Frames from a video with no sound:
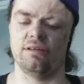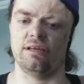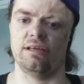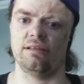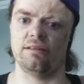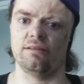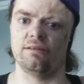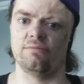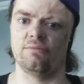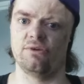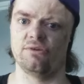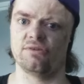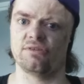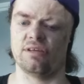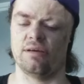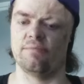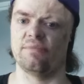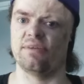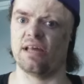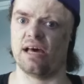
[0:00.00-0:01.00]
in the
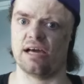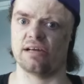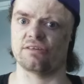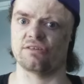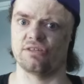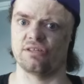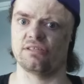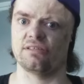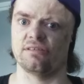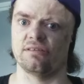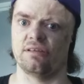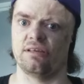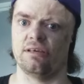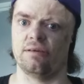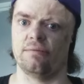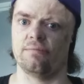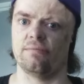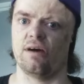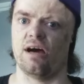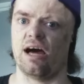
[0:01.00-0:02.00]
most
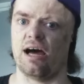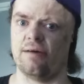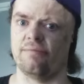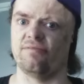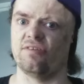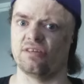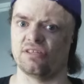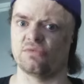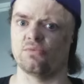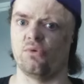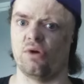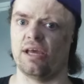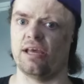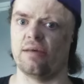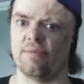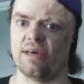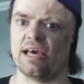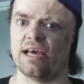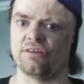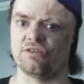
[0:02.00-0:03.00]
obnoxiously obvious way
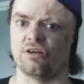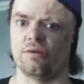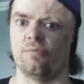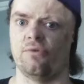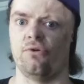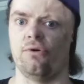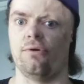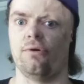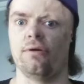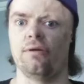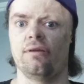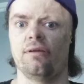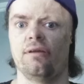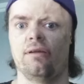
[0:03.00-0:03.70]
imaginable.